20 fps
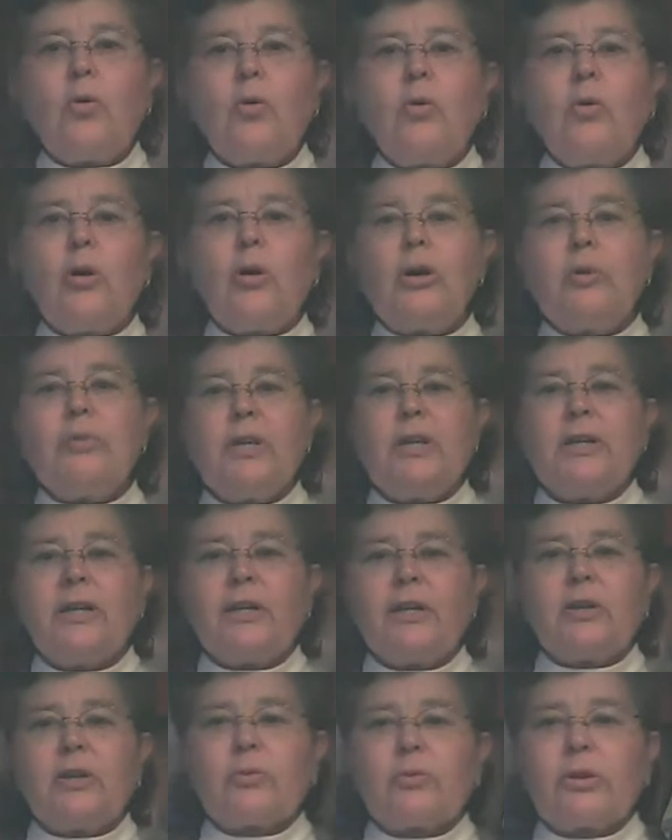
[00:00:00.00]
Welcome to
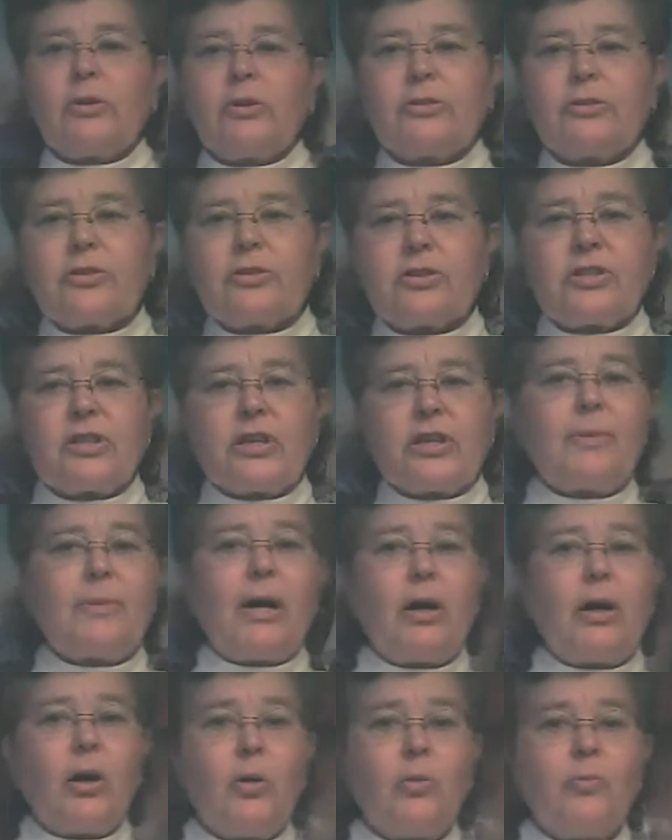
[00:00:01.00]
Need a Realtor to Sell
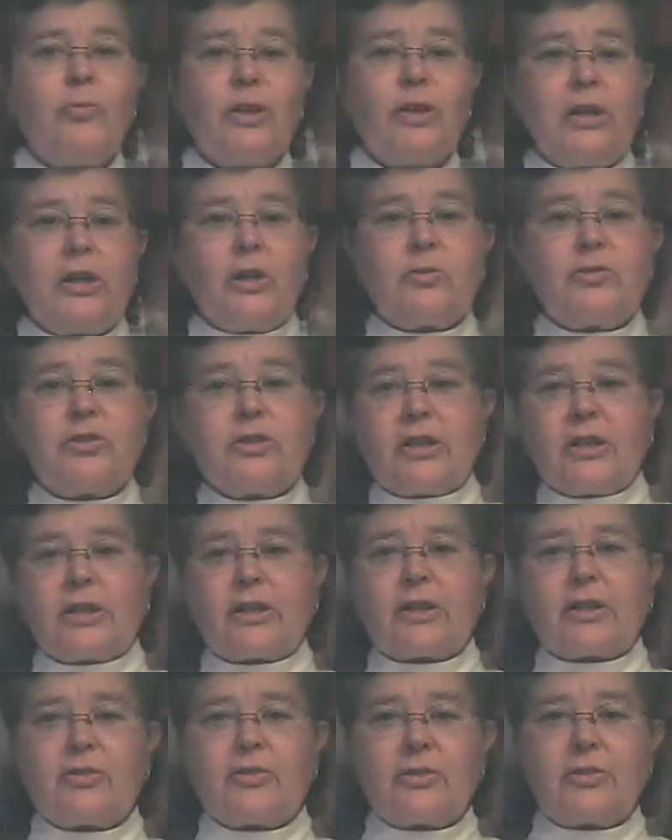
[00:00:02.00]
My Home Video
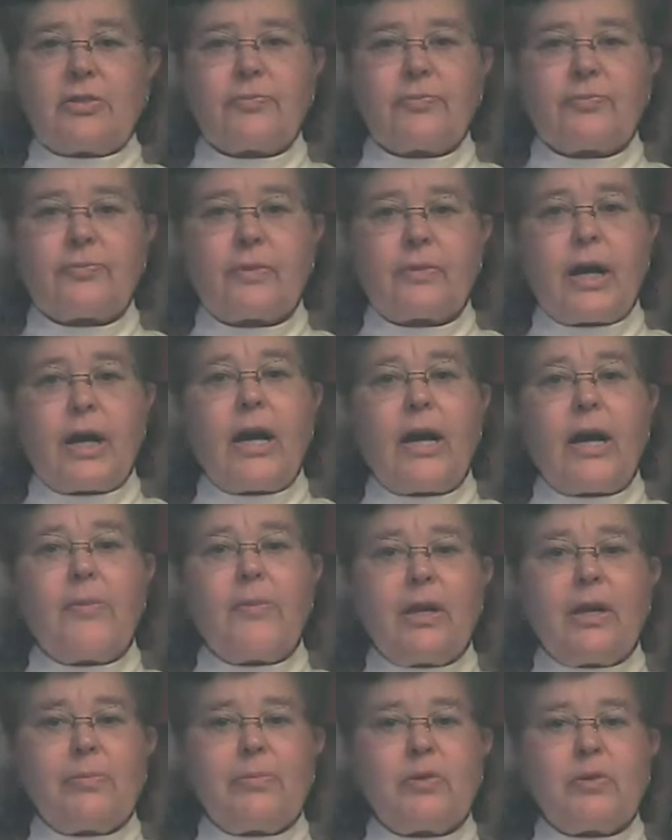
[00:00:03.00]
6. I am
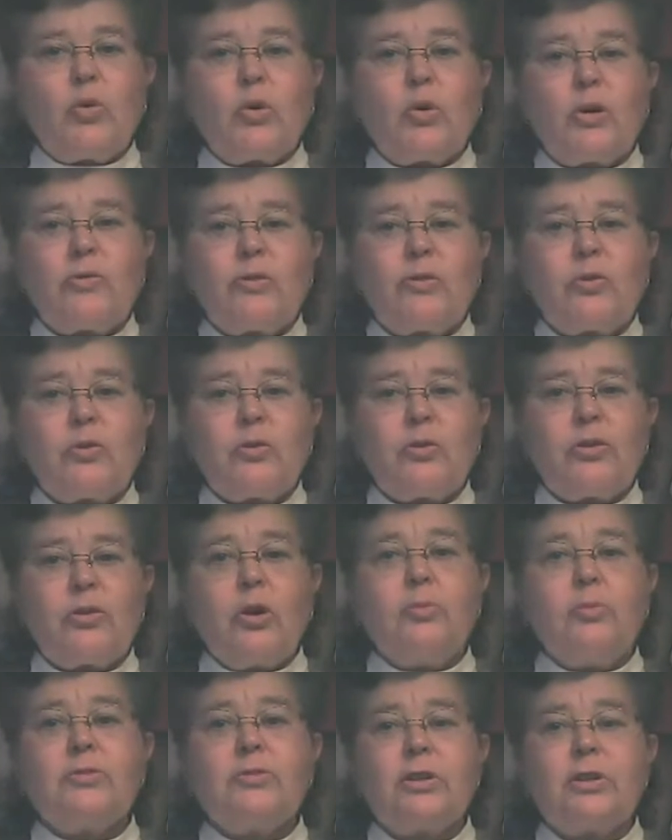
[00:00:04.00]
Debbie Warford with
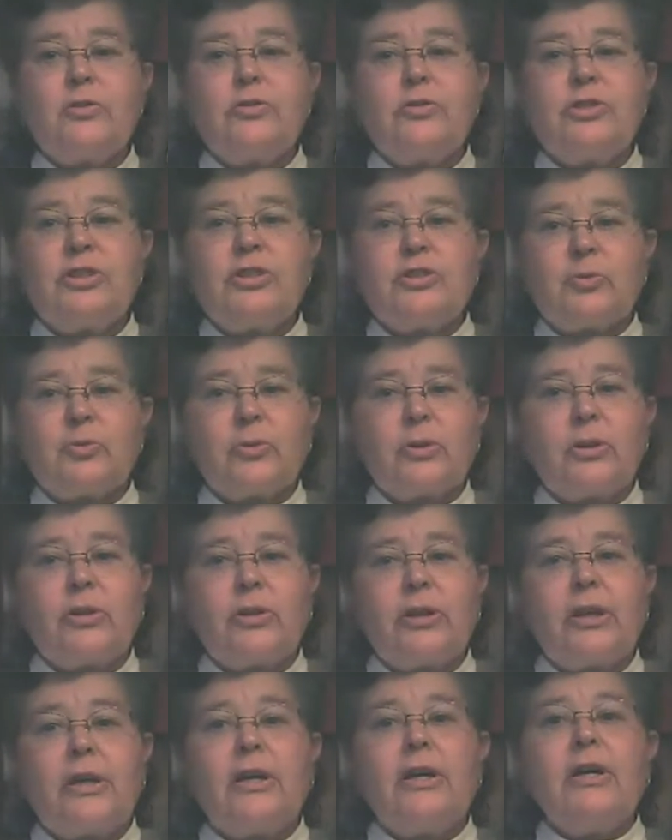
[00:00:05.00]
Home Solutions
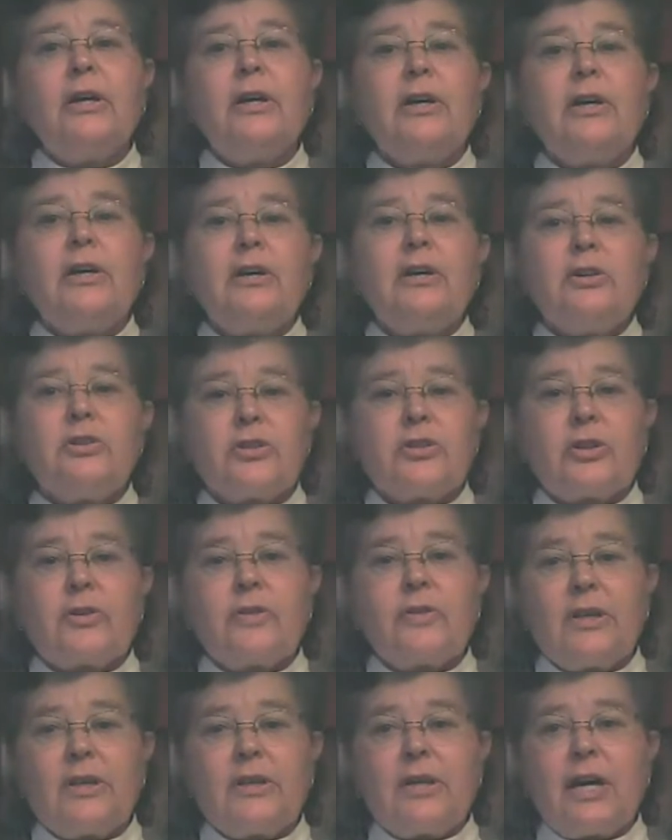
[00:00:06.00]
Realty,
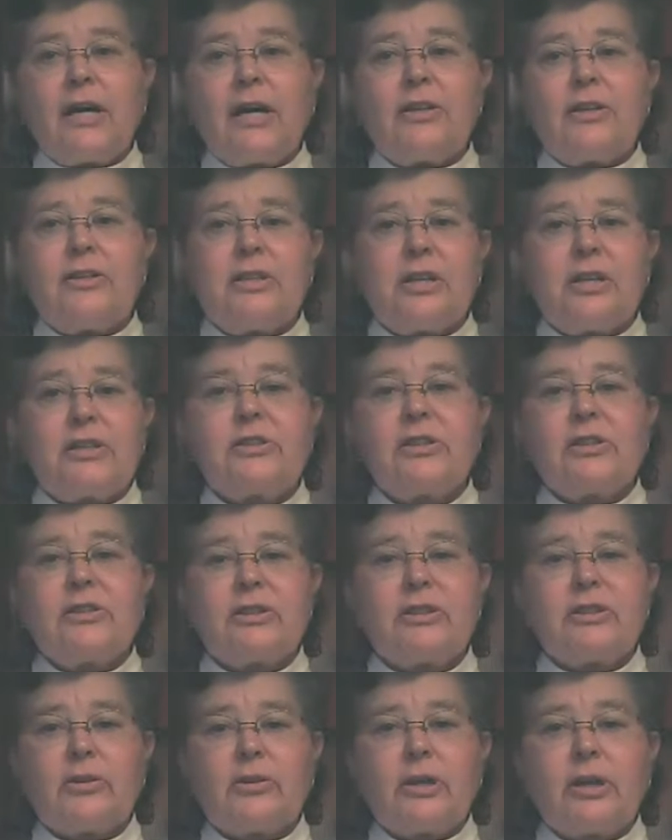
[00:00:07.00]
serving the Dallas,
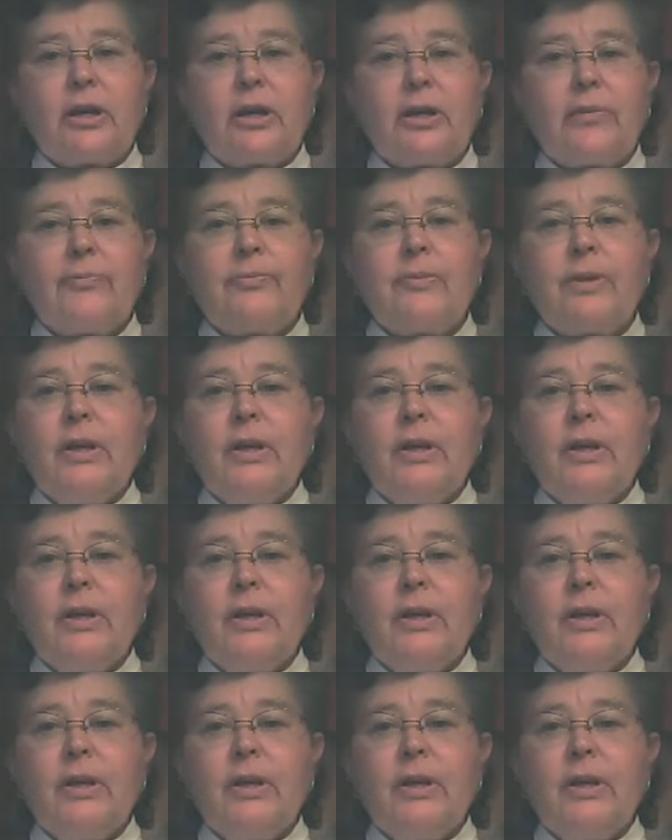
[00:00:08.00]
Texas area.